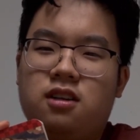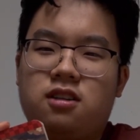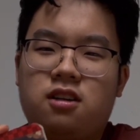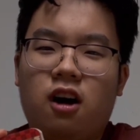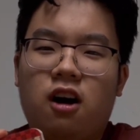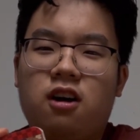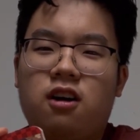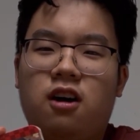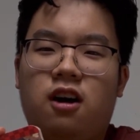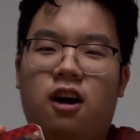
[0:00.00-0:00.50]

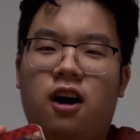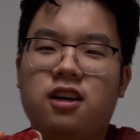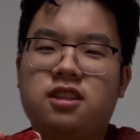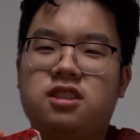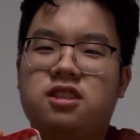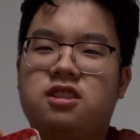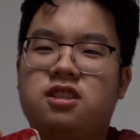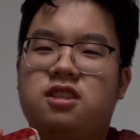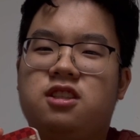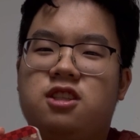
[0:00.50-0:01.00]
Doc
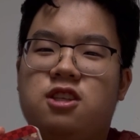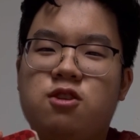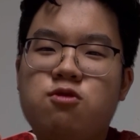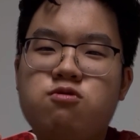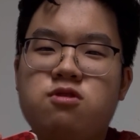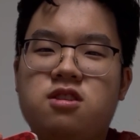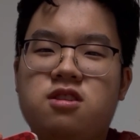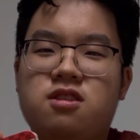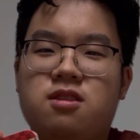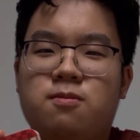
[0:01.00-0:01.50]
Hudson
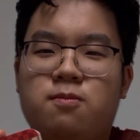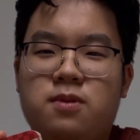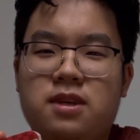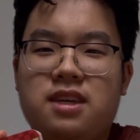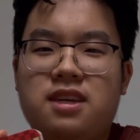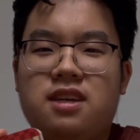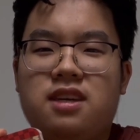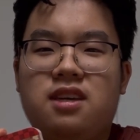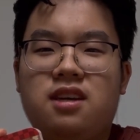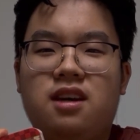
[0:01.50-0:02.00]
used to
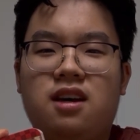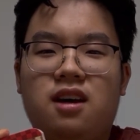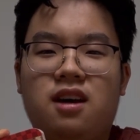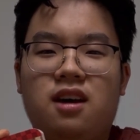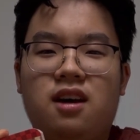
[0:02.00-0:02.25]
be